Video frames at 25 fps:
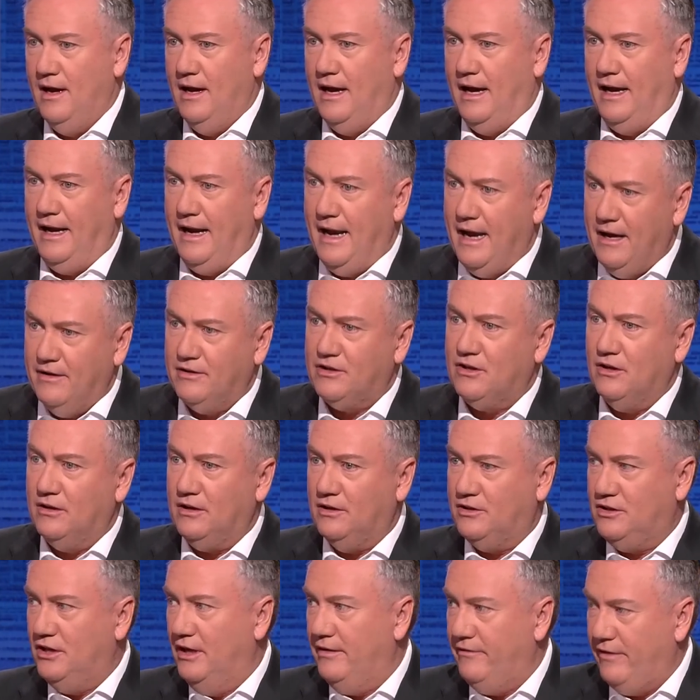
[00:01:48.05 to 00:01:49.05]
And now he's got
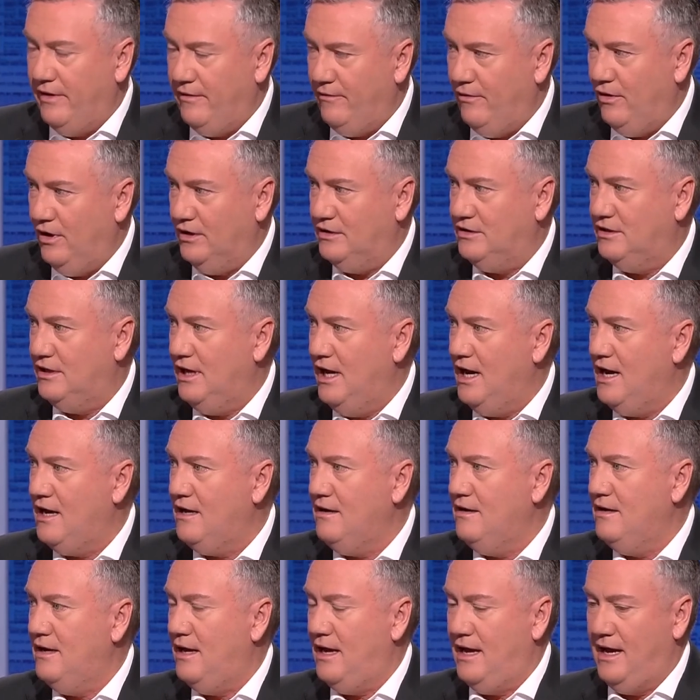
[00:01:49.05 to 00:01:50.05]
the TV rights
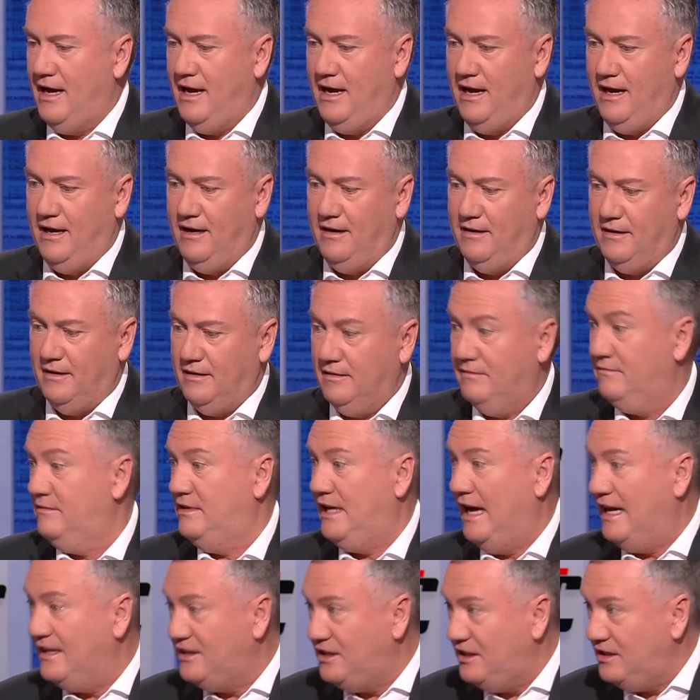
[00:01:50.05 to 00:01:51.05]
done and
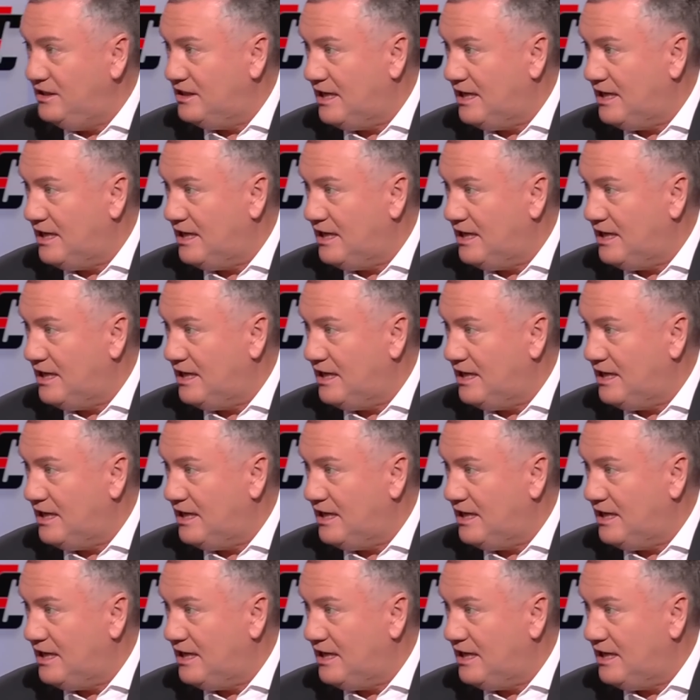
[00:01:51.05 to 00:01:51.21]
Tassie's